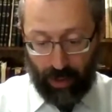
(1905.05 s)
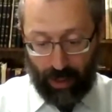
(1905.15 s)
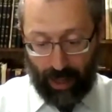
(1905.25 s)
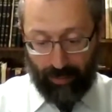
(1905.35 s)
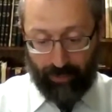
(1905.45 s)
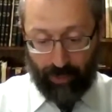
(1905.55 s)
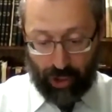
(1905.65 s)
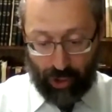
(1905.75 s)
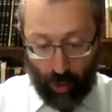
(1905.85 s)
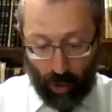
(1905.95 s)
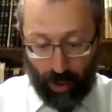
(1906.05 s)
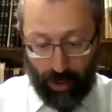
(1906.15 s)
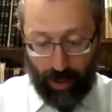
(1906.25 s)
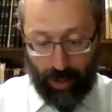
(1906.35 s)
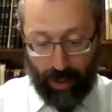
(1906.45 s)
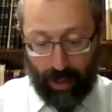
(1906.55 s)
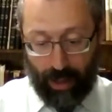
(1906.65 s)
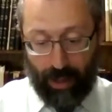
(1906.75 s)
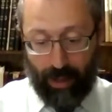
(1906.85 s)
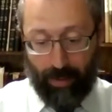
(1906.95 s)
and for sure
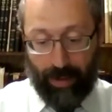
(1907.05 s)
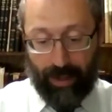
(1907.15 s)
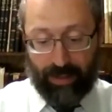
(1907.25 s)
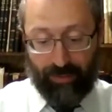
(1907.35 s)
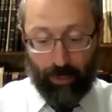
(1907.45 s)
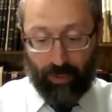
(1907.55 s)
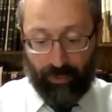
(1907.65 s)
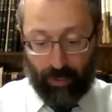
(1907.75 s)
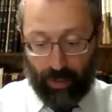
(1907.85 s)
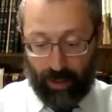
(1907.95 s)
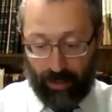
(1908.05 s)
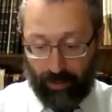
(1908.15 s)
it's fruit for in